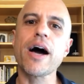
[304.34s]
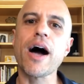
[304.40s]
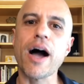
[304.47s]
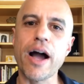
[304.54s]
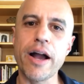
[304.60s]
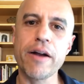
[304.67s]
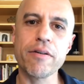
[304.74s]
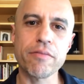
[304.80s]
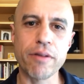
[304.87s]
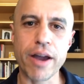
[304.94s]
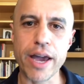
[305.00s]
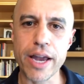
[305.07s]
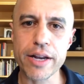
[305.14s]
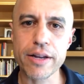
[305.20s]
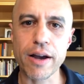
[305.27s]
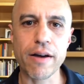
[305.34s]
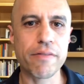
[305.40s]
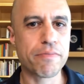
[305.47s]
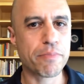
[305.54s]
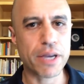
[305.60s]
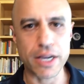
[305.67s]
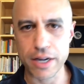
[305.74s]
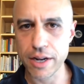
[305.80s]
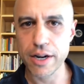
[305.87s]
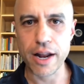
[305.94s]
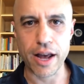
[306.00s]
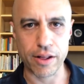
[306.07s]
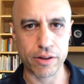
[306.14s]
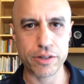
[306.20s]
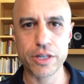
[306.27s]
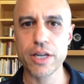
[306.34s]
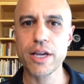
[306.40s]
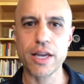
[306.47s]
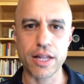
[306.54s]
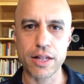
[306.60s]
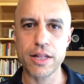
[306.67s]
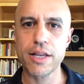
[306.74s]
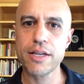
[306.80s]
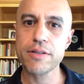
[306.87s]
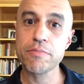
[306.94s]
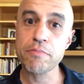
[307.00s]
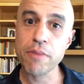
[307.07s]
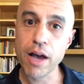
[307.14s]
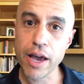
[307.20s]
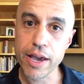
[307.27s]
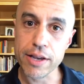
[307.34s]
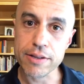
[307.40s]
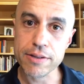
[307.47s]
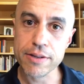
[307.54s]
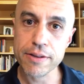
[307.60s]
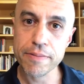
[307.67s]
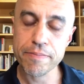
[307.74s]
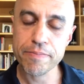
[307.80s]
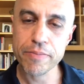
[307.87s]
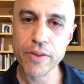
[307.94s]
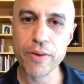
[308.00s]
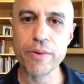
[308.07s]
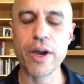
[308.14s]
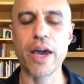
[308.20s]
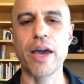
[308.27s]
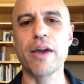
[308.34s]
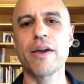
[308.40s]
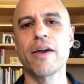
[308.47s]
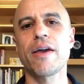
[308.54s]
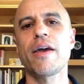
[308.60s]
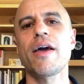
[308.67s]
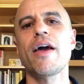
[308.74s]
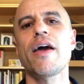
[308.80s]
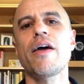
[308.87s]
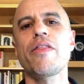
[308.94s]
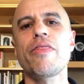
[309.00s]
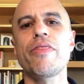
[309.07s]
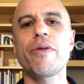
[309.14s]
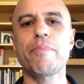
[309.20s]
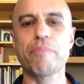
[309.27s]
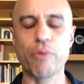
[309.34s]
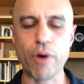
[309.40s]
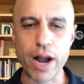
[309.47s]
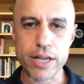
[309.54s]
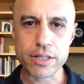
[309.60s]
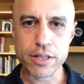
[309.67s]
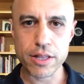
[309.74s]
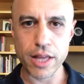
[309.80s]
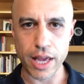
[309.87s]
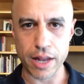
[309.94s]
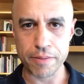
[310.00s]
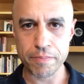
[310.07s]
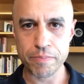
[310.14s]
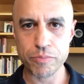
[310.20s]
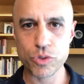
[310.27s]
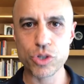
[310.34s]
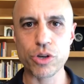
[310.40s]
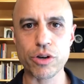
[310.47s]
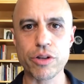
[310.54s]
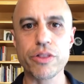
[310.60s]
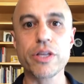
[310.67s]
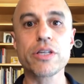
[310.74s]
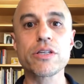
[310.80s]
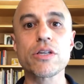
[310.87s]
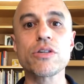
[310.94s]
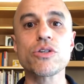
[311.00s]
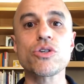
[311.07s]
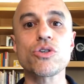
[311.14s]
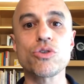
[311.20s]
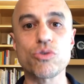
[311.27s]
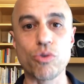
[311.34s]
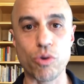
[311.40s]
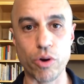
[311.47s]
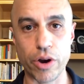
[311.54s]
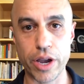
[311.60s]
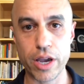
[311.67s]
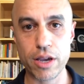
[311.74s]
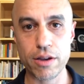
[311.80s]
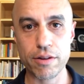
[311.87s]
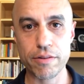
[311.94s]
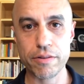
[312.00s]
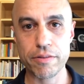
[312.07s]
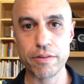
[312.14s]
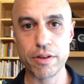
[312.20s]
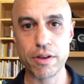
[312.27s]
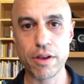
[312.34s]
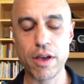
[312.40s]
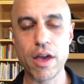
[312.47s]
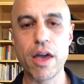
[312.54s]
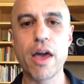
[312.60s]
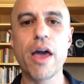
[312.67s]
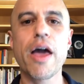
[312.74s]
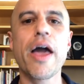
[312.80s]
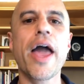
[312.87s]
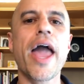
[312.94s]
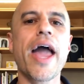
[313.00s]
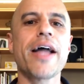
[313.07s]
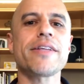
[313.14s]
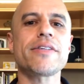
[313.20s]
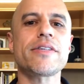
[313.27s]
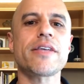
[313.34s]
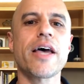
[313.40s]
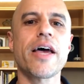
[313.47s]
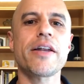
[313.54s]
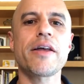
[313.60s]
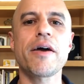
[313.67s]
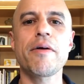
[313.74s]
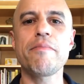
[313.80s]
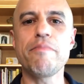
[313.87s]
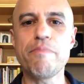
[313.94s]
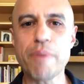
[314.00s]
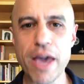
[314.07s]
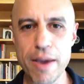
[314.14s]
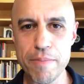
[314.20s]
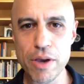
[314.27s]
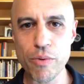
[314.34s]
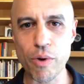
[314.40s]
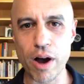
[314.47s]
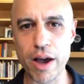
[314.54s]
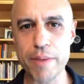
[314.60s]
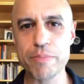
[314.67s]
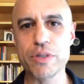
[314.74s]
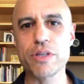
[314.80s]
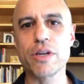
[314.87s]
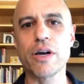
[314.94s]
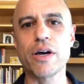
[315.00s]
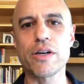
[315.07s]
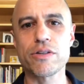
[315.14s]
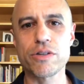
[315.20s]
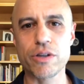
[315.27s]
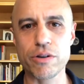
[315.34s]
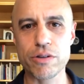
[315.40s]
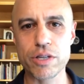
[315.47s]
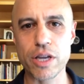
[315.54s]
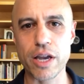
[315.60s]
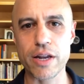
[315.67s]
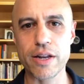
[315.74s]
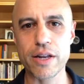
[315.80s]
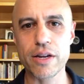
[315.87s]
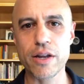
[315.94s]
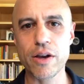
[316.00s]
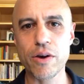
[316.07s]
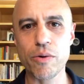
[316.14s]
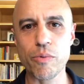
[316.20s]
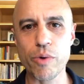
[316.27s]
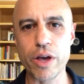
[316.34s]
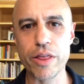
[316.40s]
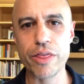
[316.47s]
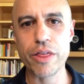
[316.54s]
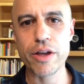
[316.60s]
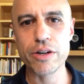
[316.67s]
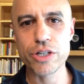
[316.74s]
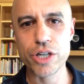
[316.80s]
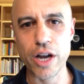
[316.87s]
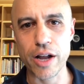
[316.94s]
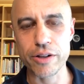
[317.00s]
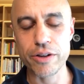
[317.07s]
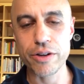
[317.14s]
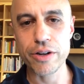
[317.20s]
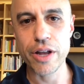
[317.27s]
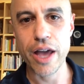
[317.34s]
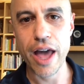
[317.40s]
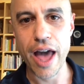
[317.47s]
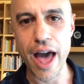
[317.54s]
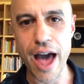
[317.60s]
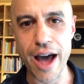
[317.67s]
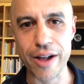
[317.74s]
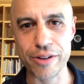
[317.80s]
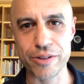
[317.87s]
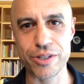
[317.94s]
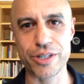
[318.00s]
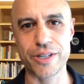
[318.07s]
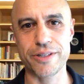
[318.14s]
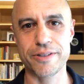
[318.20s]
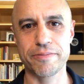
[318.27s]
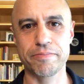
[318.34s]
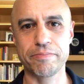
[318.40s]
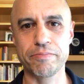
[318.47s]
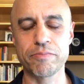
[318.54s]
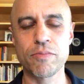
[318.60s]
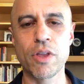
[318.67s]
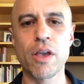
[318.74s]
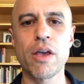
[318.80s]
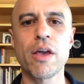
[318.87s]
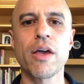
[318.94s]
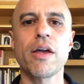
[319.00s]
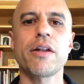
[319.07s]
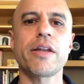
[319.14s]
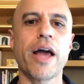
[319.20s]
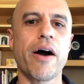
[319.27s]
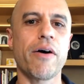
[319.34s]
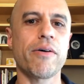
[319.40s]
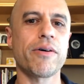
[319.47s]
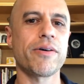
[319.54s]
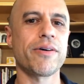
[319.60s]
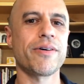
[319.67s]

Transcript: a higher rate of peanut allergy in these mice. Okay, the press then took this story and said baby wipes associated with childhood allergies. Now,